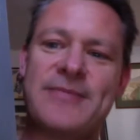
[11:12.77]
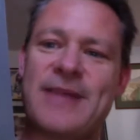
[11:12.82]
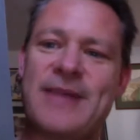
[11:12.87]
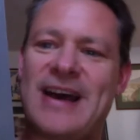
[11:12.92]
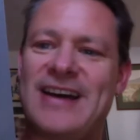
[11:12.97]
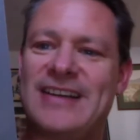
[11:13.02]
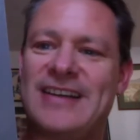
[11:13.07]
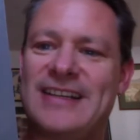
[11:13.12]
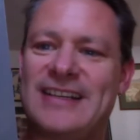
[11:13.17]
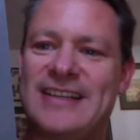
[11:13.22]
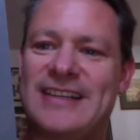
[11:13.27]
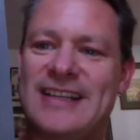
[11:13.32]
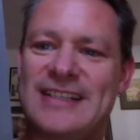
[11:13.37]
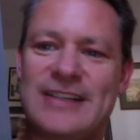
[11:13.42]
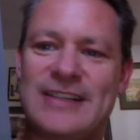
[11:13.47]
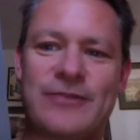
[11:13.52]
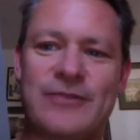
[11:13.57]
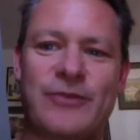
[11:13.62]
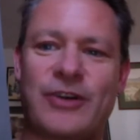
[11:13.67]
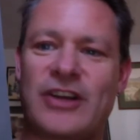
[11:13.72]
it and they didn't
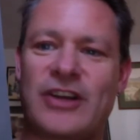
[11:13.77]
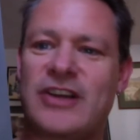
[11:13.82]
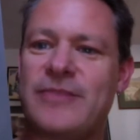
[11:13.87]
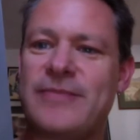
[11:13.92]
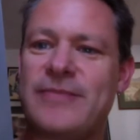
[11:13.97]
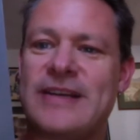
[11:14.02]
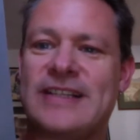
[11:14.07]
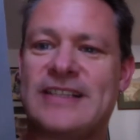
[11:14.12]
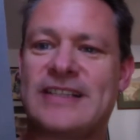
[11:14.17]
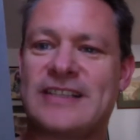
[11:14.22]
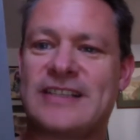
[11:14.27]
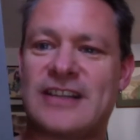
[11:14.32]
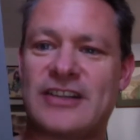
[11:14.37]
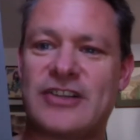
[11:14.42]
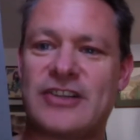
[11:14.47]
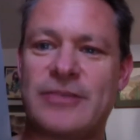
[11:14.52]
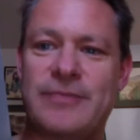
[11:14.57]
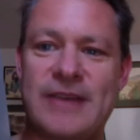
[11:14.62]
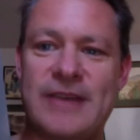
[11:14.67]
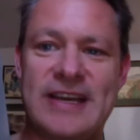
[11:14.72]
want to commit to such a
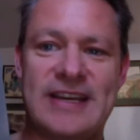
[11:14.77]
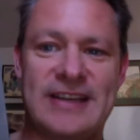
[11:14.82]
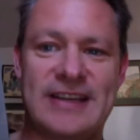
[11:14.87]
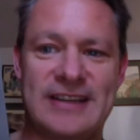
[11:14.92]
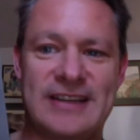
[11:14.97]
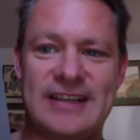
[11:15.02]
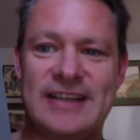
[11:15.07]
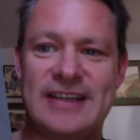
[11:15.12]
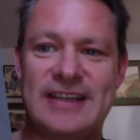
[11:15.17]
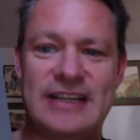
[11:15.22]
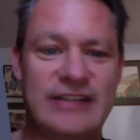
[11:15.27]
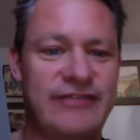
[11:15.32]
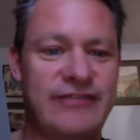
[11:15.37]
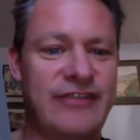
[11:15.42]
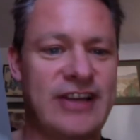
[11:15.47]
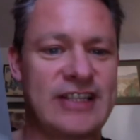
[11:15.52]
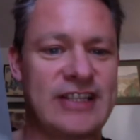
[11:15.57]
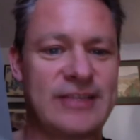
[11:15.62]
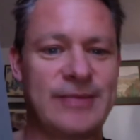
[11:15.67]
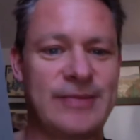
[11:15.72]
big
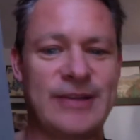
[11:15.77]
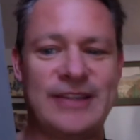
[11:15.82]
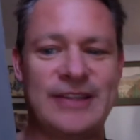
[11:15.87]
investment,